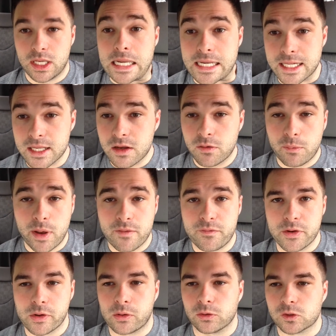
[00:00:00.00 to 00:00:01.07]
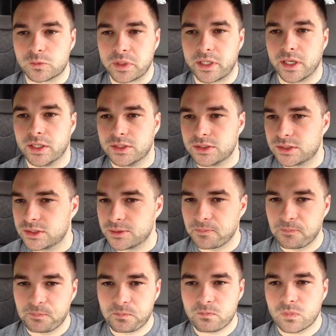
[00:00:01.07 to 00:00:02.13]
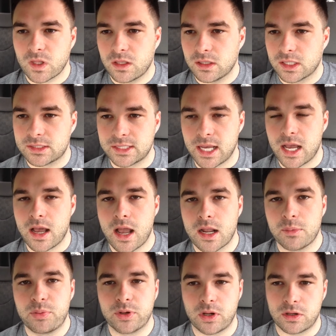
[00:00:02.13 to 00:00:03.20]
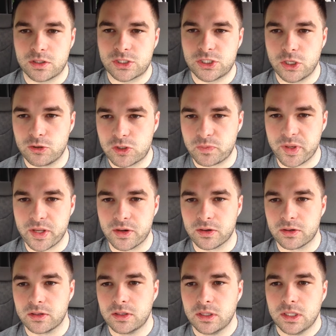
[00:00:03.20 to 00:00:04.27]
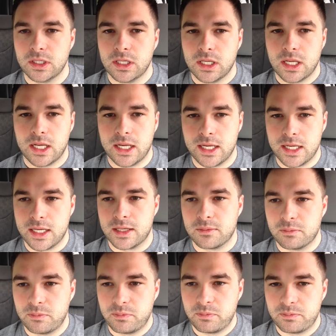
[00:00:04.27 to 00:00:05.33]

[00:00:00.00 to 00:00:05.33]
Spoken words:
any of my vehicles, because, like I say, I can put on a snow speeder and